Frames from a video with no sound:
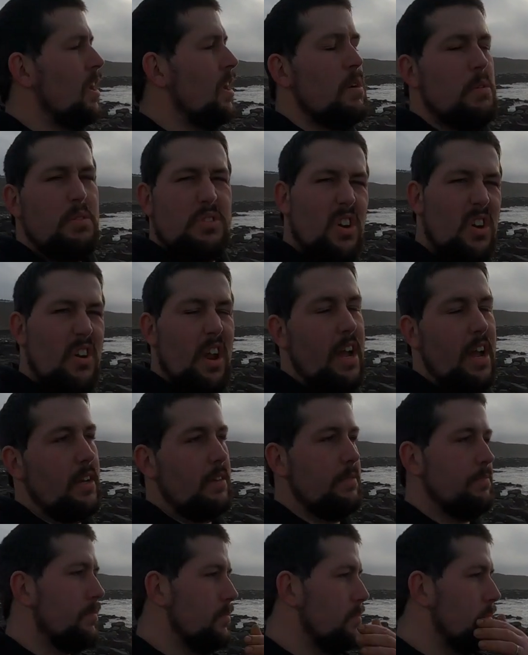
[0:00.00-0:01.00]
It was alright.
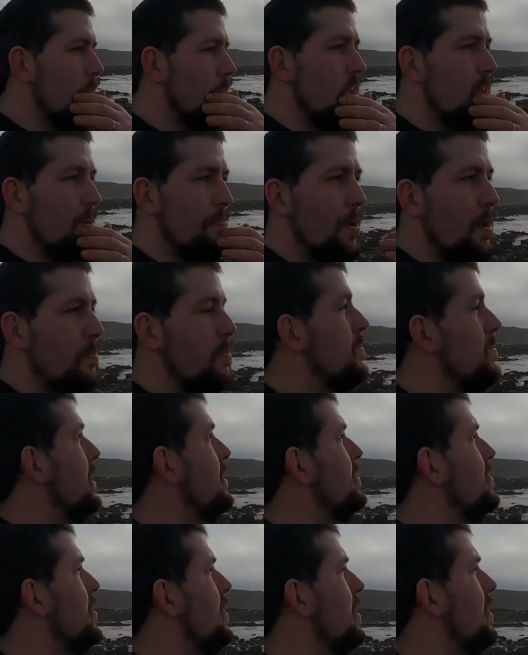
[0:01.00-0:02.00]
The only problem
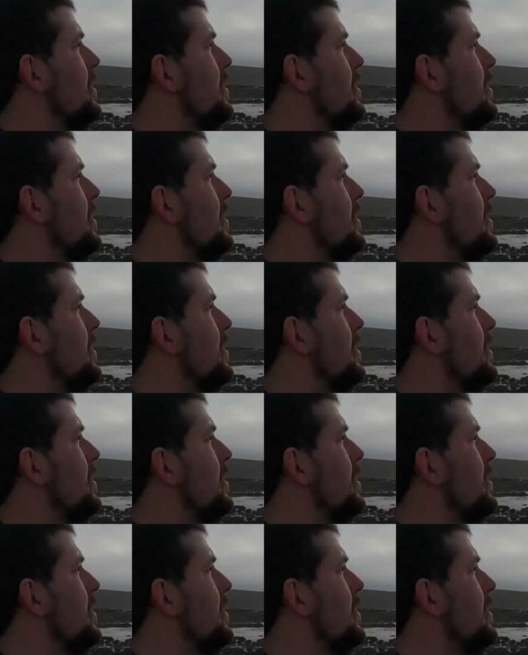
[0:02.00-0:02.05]
is